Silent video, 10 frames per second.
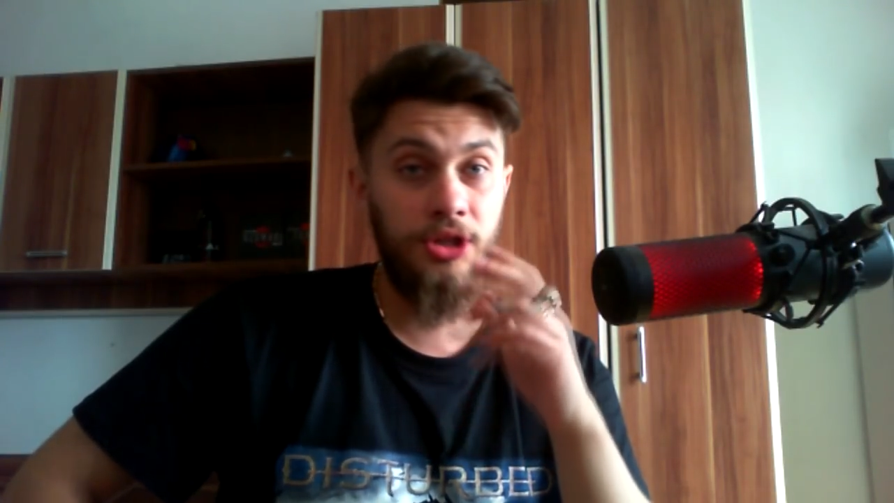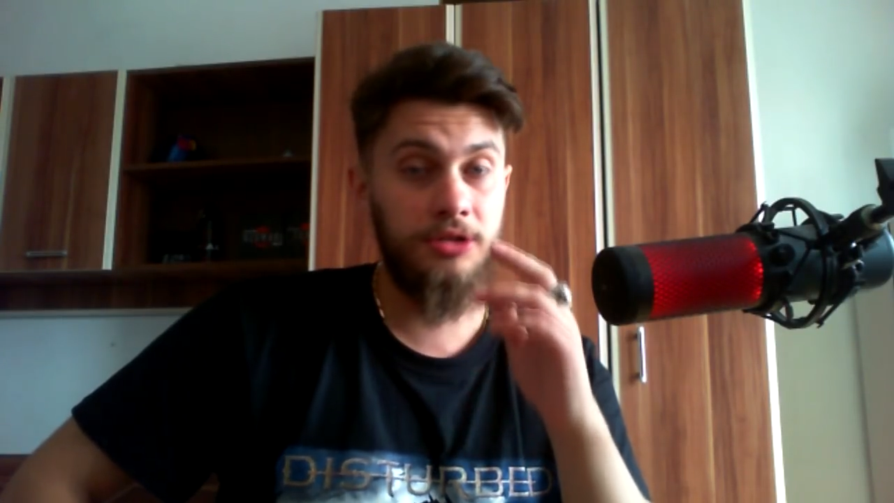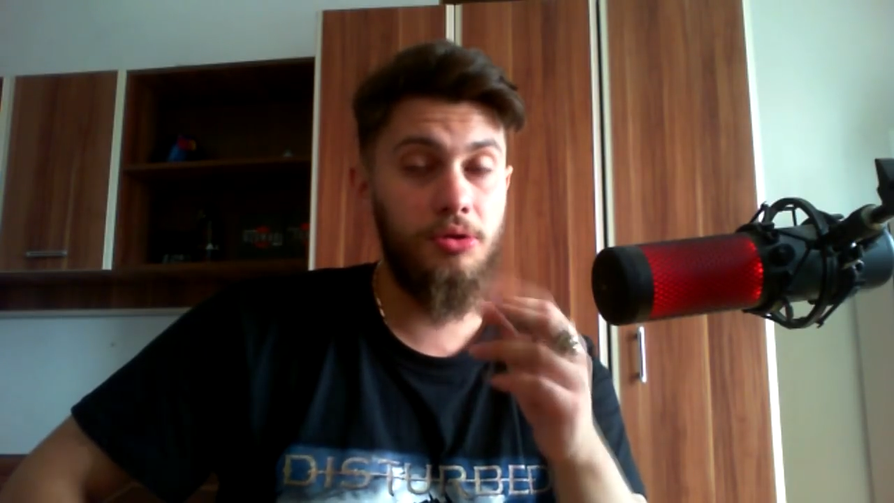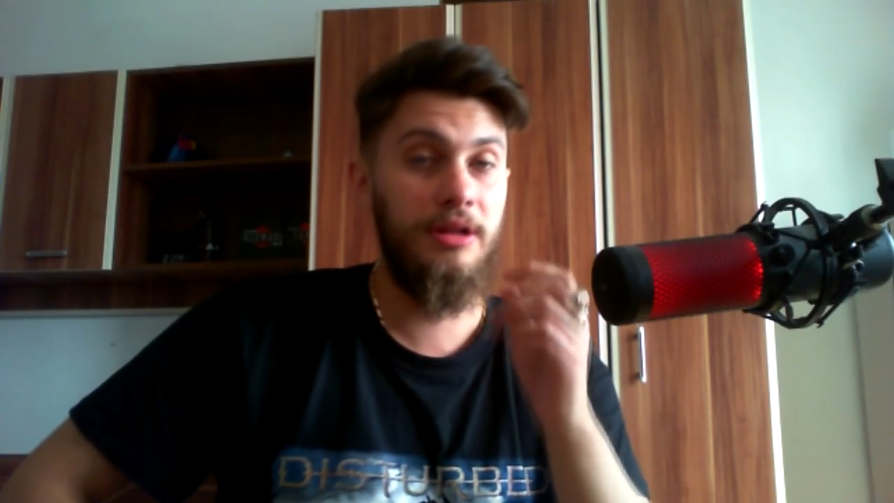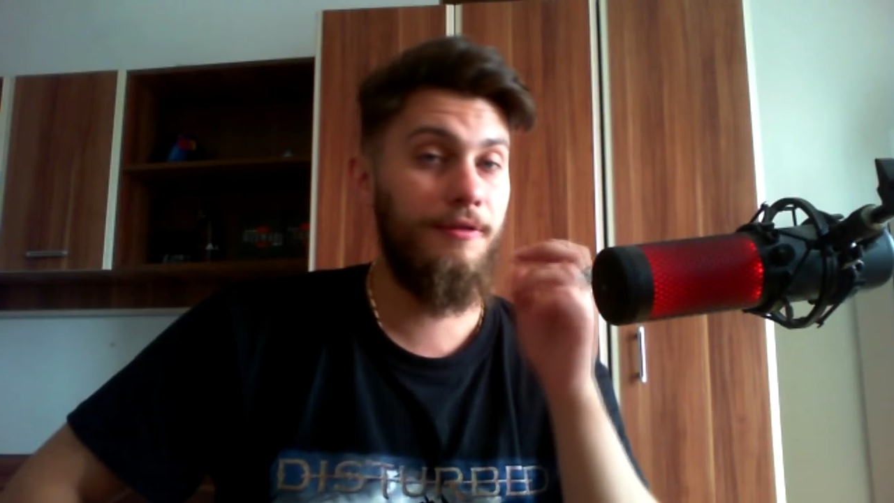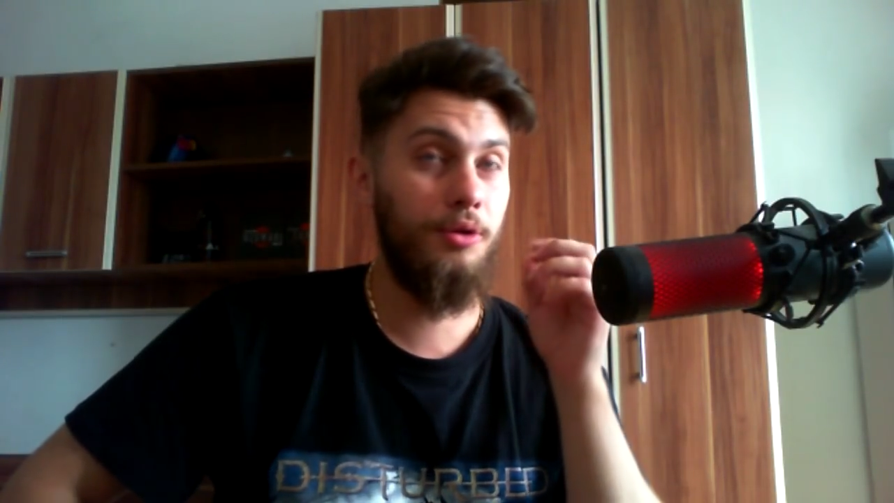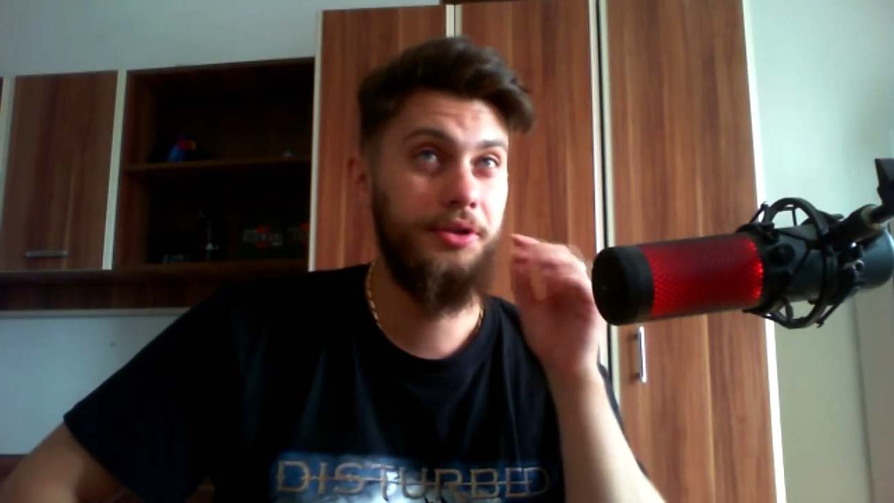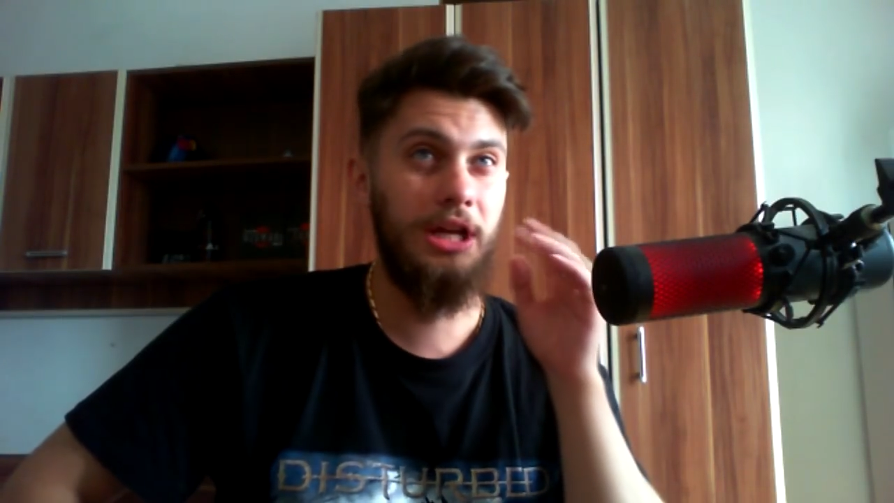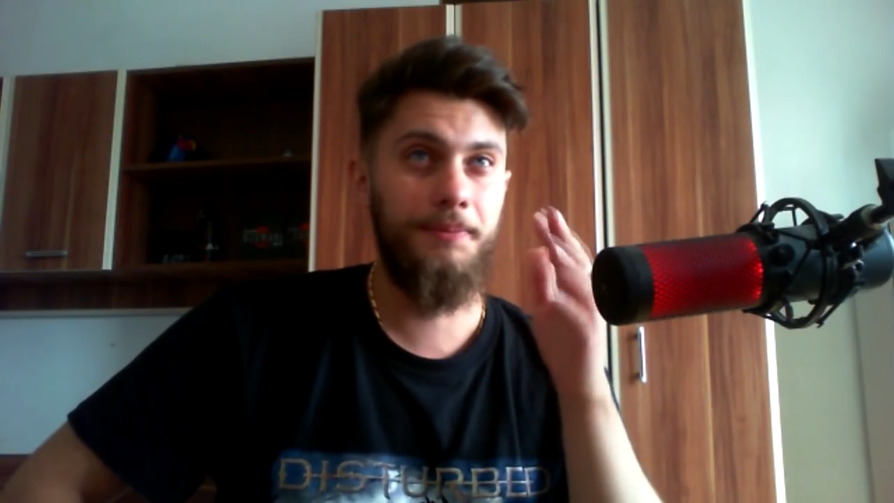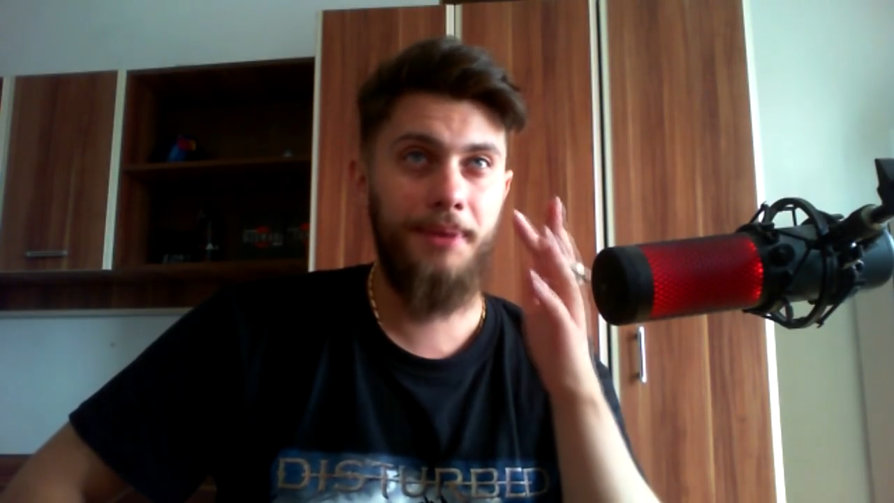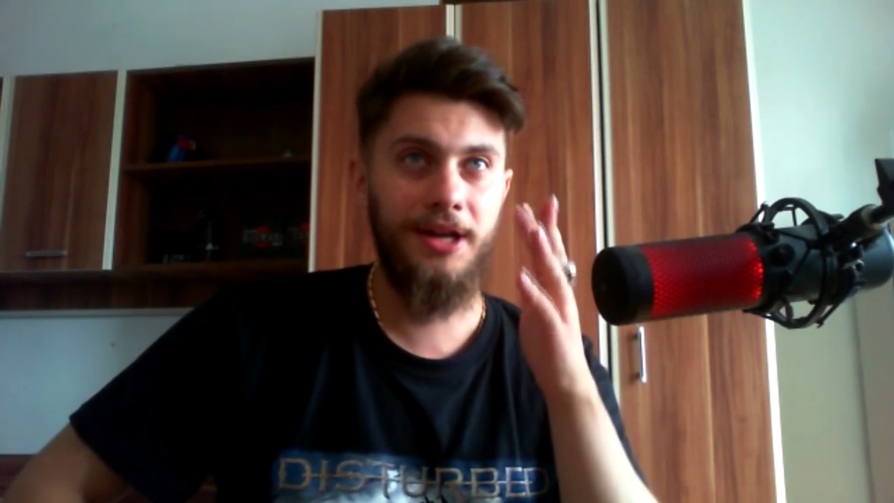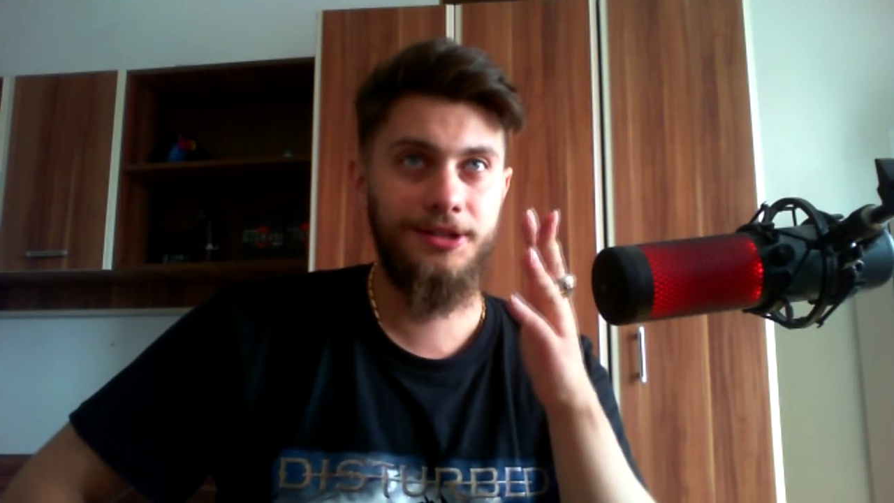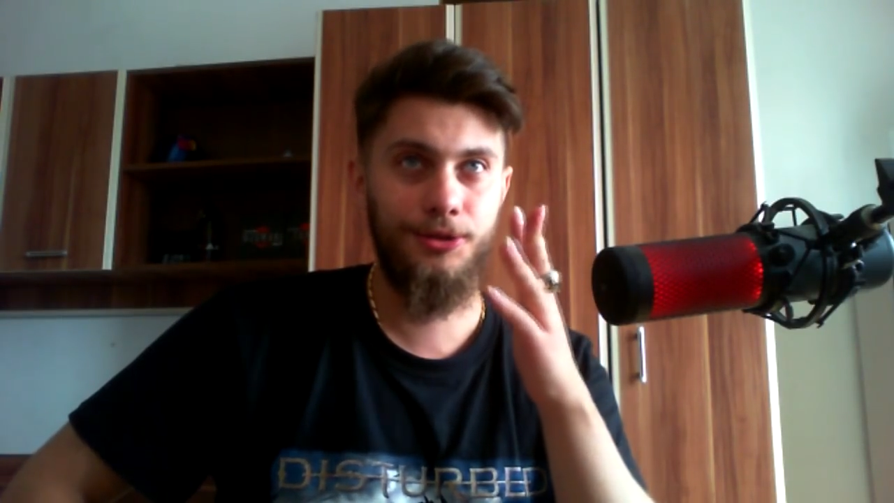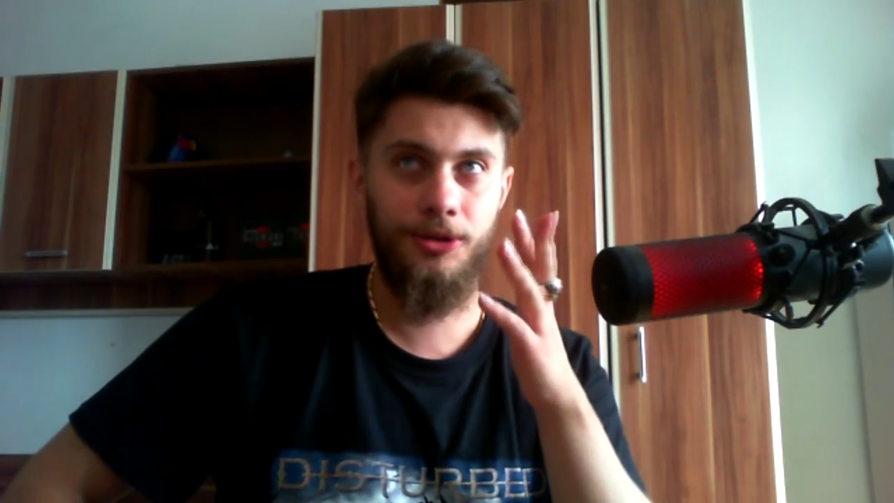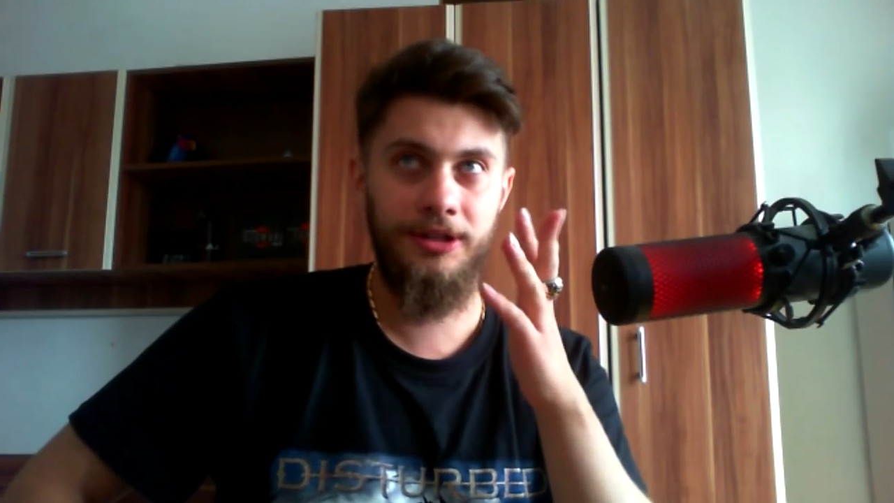just only for that
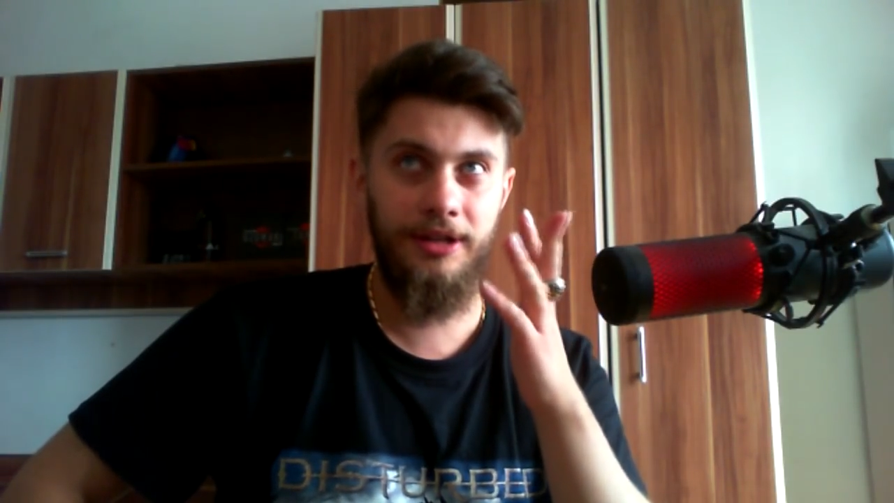backstory